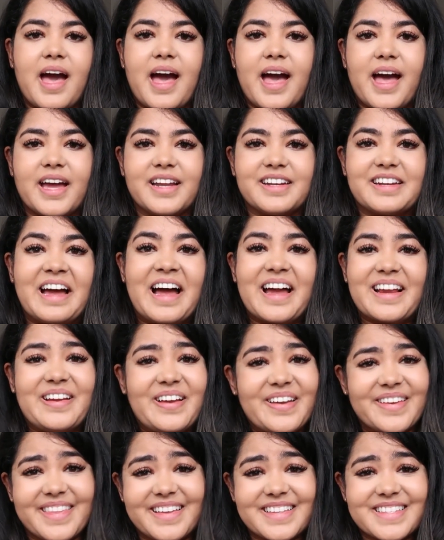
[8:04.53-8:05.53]
And I
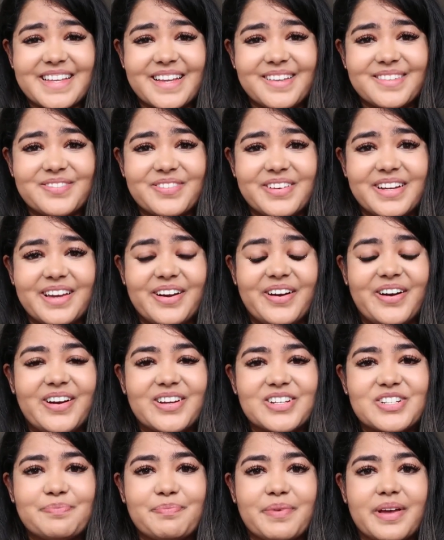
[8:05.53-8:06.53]
know that sounds really
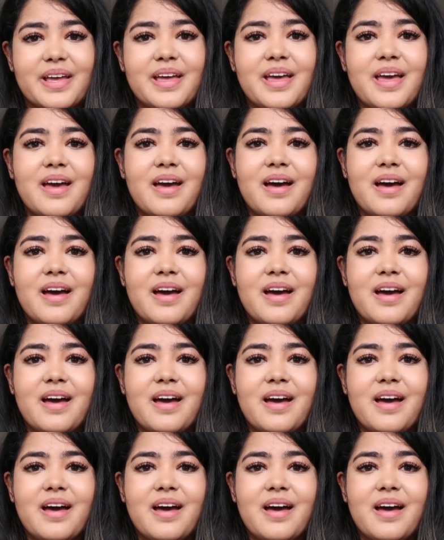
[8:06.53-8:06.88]
harsh, but